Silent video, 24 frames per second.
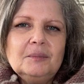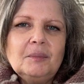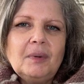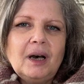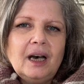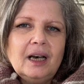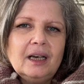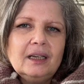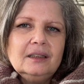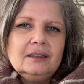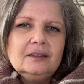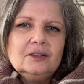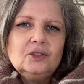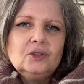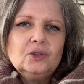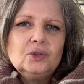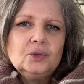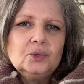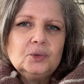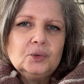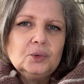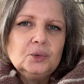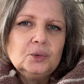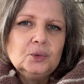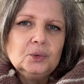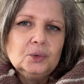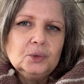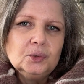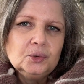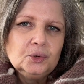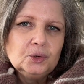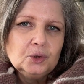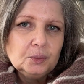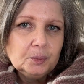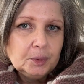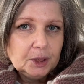mind to
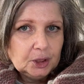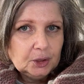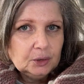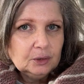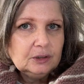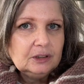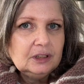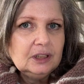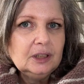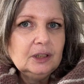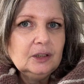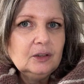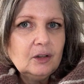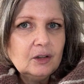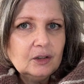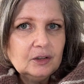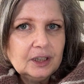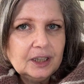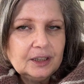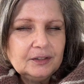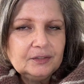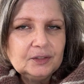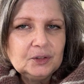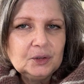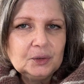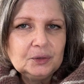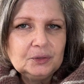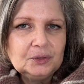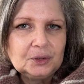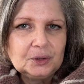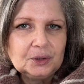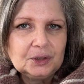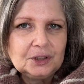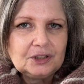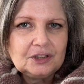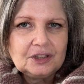be using the
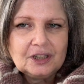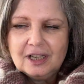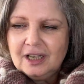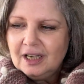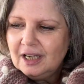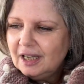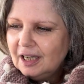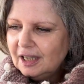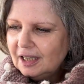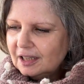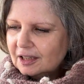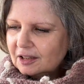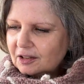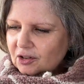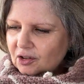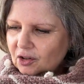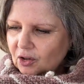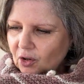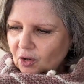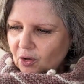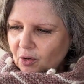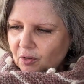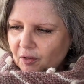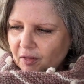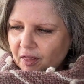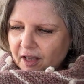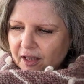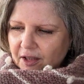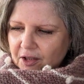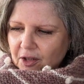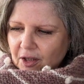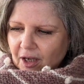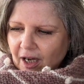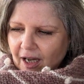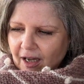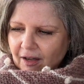leftovers. So there
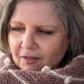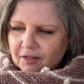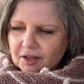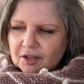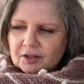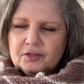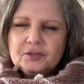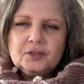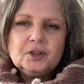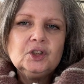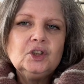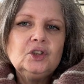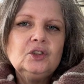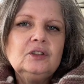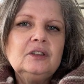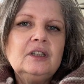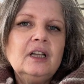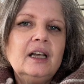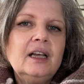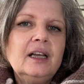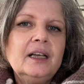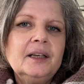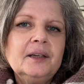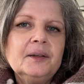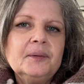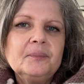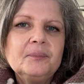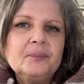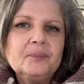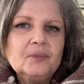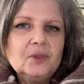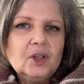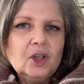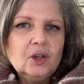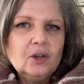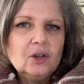you have it for today,
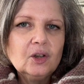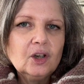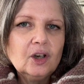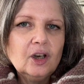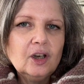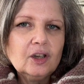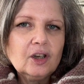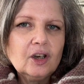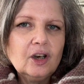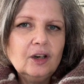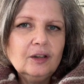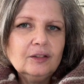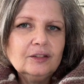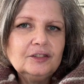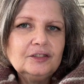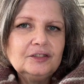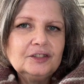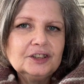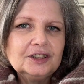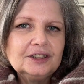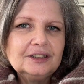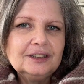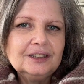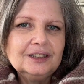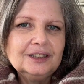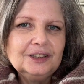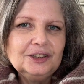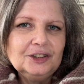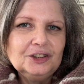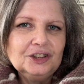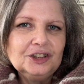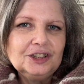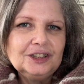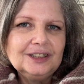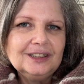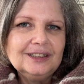a comforting
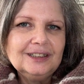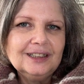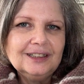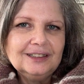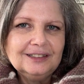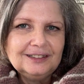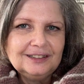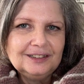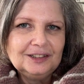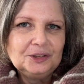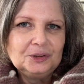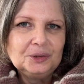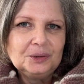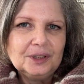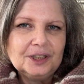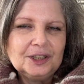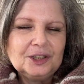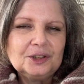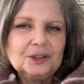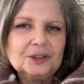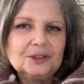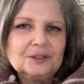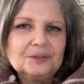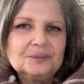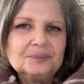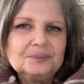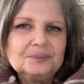Nutiden situation.